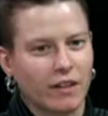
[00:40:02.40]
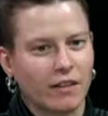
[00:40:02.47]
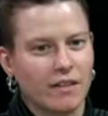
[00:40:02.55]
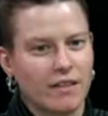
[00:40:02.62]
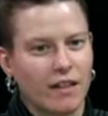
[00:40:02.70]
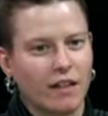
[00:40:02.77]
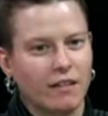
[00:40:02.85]
of
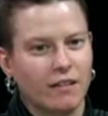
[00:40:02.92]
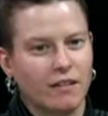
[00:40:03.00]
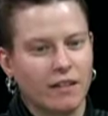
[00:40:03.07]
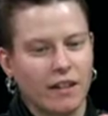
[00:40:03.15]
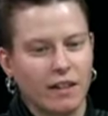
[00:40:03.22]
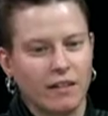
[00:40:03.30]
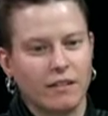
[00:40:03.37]
things that
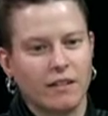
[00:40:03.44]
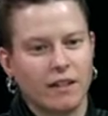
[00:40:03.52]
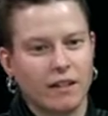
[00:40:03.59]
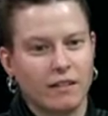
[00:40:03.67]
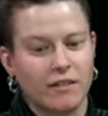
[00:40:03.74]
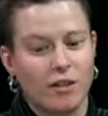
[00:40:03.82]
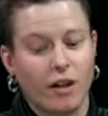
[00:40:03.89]

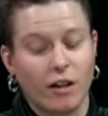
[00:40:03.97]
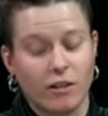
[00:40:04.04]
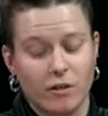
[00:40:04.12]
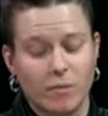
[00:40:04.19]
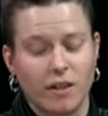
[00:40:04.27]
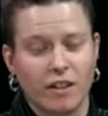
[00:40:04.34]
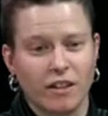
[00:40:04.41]

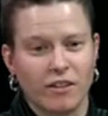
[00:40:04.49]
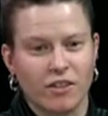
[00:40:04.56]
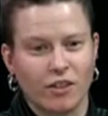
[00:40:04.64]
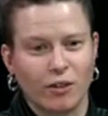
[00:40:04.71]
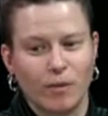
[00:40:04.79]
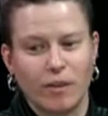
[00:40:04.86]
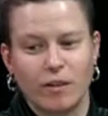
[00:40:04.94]
are to be
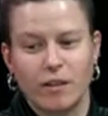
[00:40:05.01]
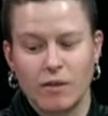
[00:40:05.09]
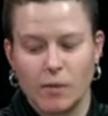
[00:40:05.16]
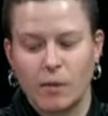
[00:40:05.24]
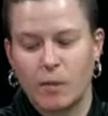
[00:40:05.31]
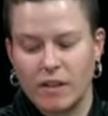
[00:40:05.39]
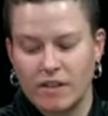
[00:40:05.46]
concerned
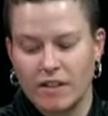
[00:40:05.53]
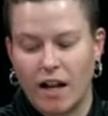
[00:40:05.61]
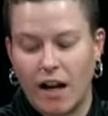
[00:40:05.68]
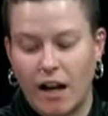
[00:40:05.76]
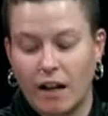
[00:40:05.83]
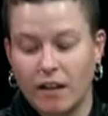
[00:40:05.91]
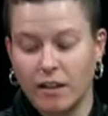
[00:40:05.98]
with. Because when we
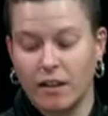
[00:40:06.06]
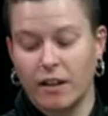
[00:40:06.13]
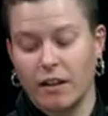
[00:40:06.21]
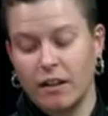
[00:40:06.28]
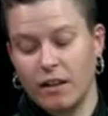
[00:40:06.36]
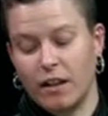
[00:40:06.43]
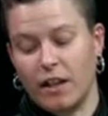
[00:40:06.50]
saw
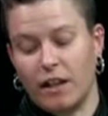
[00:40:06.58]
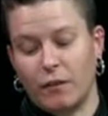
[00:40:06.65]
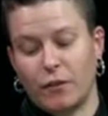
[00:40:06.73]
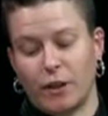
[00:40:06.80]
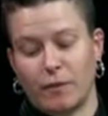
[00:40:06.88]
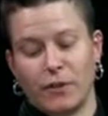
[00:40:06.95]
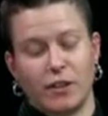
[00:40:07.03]

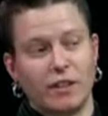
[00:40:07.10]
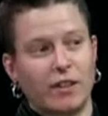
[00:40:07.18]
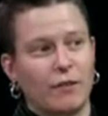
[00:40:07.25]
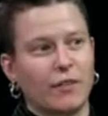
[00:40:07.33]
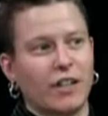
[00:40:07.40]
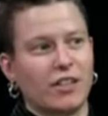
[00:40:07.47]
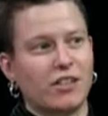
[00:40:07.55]

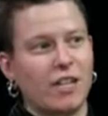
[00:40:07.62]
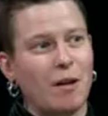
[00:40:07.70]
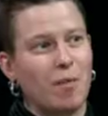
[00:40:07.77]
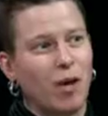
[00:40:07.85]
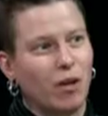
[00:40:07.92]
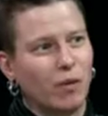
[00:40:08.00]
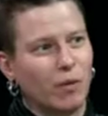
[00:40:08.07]
Farmville in that Flash
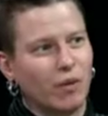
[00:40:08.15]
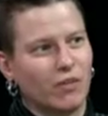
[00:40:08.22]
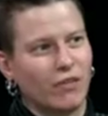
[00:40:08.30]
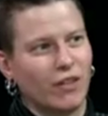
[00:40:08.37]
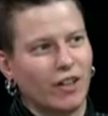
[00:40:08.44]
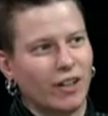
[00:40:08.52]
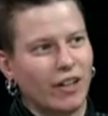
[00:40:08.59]
demo, it
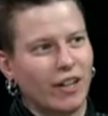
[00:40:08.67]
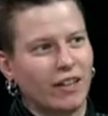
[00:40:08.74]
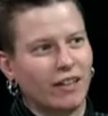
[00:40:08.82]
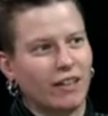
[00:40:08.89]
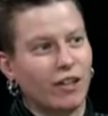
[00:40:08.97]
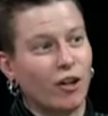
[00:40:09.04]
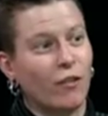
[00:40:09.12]
was
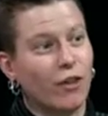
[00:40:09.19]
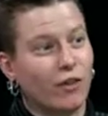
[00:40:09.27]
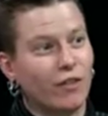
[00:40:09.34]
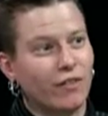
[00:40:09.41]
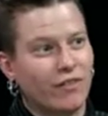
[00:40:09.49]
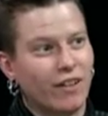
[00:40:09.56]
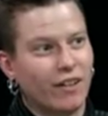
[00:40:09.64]
very, you know,
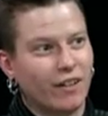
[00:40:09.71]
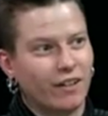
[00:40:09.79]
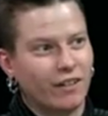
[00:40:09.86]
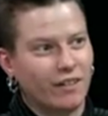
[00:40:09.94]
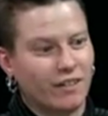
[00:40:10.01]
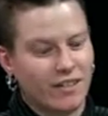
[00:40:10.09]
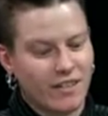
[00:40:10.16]

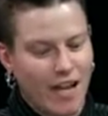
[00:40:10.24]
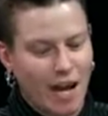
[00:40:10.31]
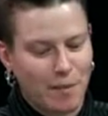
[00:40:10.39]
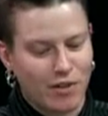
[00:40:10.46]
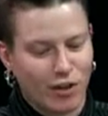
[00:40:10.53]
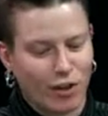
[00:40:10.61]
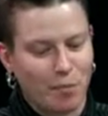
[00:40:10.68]
these
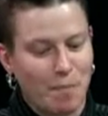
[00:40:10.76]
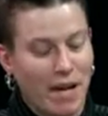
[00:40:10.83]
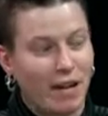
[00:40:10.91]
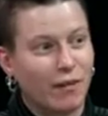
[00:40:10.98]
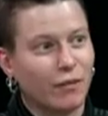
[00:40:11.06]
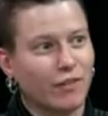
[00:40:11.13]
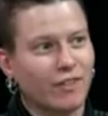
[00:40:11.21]
apps
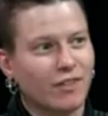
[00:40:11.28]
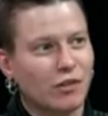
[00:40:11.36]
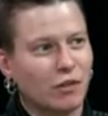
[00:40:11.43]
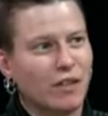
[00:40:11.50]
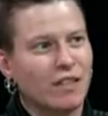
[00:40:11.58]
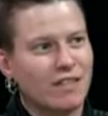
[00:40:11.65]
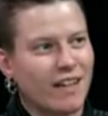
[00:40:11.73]
aren't made for
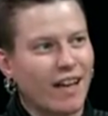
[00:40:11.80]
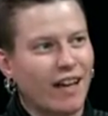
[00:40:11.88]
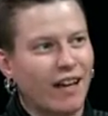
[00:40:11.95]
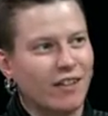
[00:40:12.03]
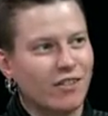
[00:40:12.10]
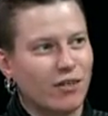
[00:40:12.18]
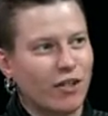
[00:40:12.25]
this screen
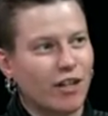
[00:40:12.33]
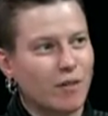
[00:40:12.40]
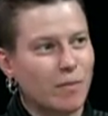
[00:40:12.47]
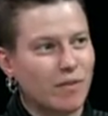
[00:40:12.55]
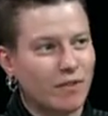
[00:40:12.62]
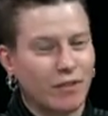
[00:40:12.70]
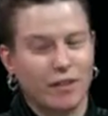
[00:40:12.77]
size. They're
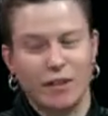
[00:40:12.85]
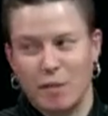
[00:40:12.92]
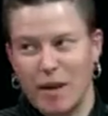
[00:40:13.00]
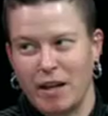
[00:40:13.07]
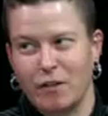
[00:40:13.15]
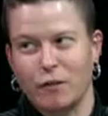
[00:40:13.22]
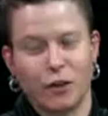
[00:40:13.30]
not
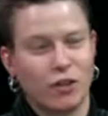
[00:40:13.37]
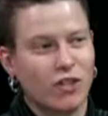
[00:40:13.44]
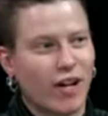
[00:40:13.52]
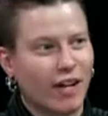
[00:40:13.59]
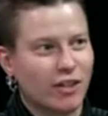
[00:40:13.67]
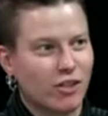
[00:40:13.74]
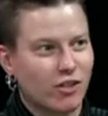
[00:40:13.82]
specifically made
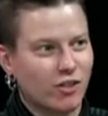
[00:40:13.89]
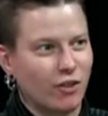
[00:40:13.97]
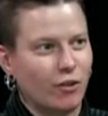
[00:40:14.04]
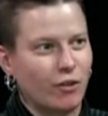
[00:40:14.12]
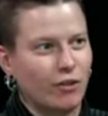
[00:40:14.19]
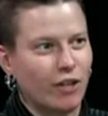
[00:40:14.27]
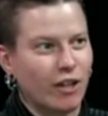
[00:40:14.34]
for
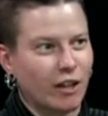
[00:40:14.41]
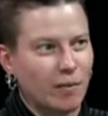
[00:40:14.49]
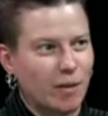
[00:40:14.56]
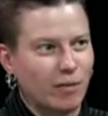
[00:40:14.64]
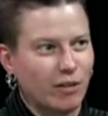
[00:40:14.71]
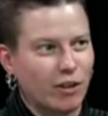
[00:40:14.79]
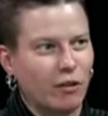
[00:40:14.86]
touch, so you're not
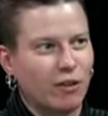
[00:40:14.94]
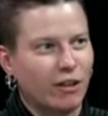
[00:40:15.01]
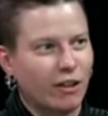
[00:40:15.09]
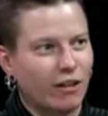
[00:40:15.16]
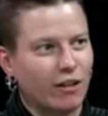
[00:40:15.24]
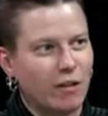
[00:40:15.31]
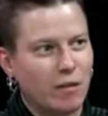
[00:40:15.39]
going to be able to
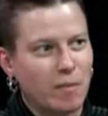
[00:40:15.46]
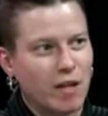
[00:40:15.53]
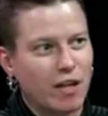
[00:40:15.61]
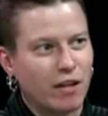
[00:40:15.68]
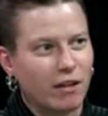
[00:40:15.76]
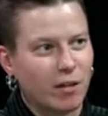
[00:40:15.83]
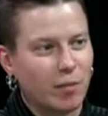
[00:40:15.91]
go in there and
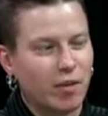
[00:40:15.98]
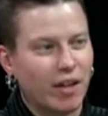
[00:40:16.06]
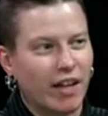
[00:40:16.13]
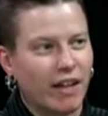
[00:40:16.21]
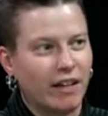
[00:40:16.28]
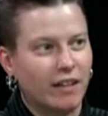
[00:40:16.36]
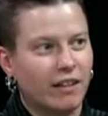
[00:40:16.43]
immediately
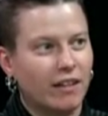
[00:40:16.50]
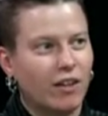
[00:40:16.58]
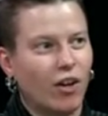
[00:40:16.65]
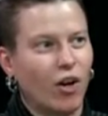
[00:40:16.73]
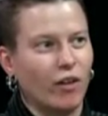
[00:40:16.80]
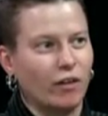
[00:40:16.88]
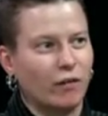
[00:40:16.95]
play
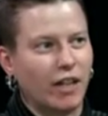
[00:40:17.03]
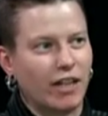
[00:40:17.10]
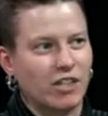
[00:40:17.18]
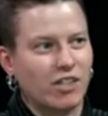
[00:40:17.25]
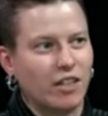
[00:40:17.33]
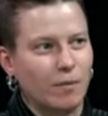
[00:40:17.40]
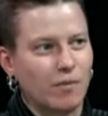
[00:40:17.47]
all the
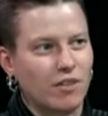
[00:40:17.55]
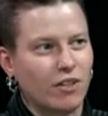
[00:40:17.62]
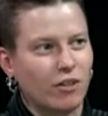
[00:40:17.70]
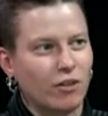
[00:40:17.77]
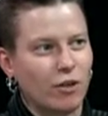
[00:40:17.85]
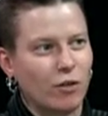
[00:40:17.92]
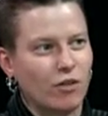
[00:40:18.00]
Flash
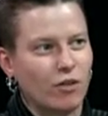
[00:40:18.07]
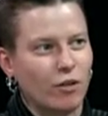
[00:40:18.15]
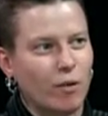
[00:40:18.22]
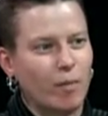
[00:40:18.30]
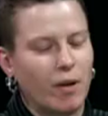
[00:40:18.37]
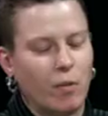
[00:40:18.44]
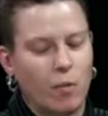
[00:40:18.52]
games that you're
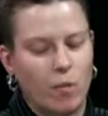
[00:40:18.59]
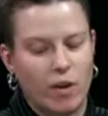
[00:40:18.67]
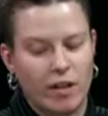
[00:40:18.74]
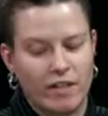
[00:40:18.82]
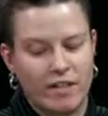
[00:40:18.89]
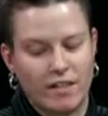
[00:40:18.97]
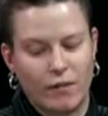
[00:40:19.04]
used to. But
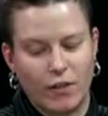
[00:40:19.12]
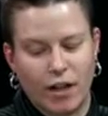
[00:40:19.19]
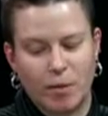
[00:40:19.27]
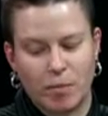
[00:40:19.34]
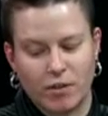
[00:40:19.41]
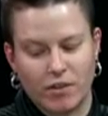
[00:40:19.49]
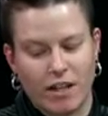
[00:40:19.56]
once
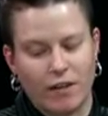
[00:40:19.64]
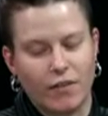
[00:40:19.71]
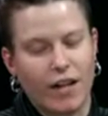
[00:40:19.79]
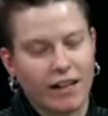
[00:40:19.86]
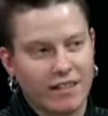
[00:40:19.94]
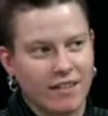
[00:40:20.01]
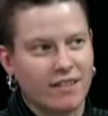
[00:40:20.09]
developers
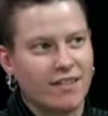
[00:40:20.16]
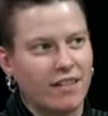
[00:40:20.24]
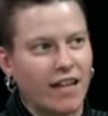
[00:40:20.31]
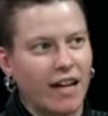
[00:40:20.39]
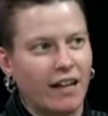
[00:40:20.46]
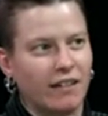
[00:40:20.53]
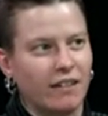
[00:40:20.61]
have access
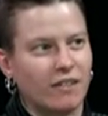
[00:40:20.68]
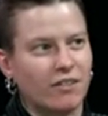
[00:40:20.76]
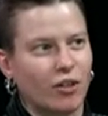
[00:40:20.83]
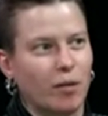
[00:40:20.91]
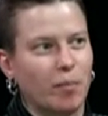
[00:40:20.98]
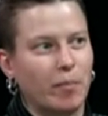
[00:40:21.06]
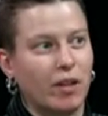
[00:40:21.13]
to that and
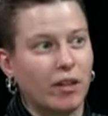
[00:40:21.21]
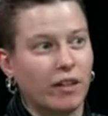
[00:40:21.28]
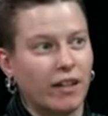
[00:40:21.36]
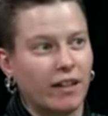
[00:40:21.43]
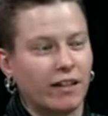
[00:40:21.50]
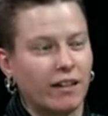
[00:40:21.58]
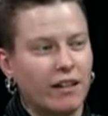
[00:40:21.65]
they start
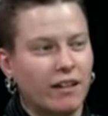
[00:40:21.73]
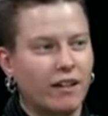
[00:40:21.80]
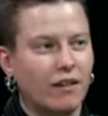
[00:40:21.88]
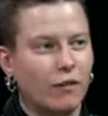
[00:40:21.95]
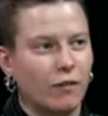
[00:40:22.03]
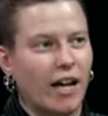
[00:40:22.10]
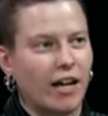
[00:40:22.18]
building
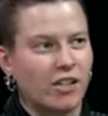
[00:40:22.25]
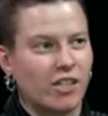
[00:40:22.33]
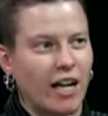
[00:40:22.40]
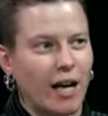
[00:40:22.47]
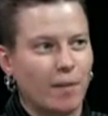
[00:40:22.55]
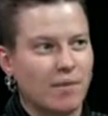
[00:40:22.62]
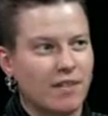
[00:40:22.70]

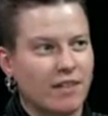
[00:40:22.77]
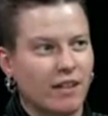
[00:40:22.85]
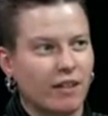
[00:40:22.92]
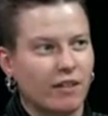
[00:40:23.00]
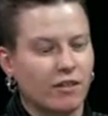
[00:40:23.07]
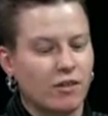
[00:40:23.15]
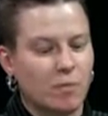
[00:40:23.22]
Flash
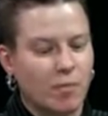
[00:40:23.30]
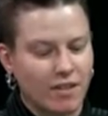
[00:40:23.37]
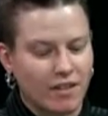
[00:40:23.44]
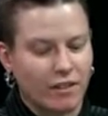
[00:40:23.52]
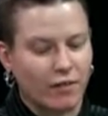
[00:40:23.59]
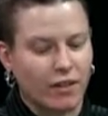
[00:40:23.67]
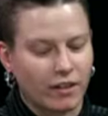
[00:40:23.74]
apps that are
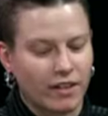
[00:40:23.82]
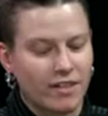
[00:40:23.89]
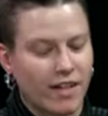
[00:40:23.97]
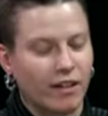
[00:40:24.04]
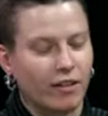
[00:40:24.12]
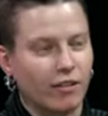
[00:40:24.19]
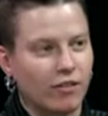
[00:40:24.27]

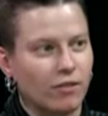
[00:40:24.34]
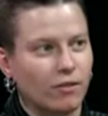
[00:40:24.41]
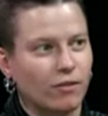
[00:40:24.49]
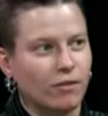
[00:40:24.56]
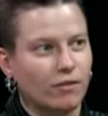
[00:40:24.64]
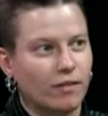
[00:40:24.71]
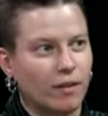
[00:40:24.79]
specifically tailored
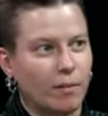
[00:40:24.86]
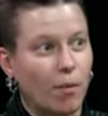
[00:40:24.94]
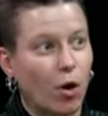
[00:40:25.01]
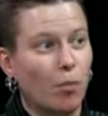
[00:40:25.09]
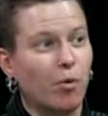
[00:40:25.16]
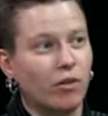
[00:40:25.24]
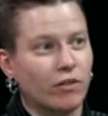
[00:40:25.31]
to
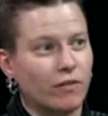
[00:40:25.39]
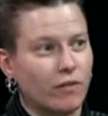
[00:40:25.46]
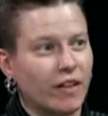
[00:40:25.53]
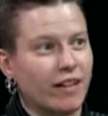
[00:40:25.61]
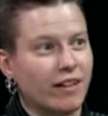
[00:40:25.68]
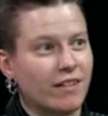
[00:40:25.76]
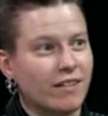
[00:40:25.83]
a mobile
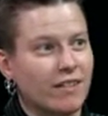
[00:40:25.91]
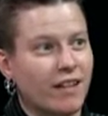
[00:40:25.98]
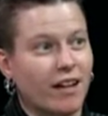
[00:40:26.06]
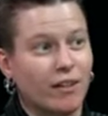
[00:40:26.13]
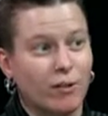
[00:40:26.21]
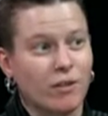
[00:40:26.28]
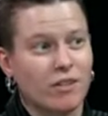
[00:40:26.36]

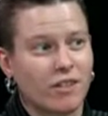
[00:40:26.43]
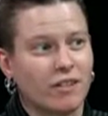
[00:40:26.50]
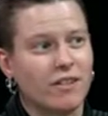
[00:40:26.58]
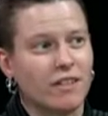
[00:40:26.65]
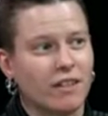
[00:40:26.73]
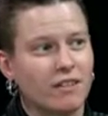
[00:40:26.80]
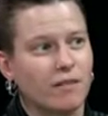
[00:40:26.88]
device, I think we'll
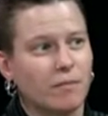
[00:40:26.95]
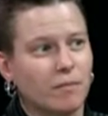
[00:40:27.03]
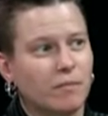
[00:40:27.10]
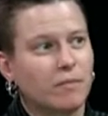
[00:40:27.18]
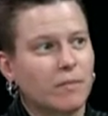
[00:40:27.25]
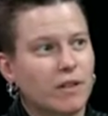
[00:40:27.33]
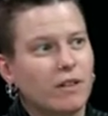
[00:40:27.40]
start seeing
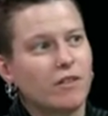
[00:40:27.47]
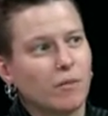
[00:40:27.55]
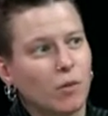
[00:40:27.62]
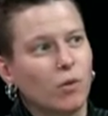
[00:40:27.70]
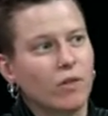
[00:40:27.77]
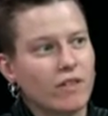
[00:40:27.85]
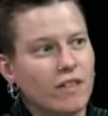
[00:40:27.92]
some
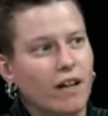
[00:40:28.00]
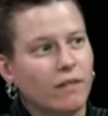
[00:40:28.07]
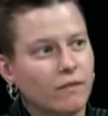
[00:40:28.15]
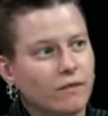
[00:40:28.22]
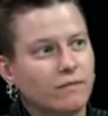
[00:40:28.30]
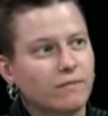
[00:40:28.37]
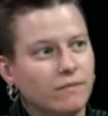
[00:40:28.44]
cool
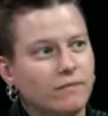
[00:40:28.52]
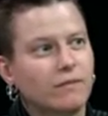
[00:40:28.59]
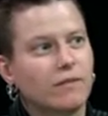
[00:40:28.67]
stuff.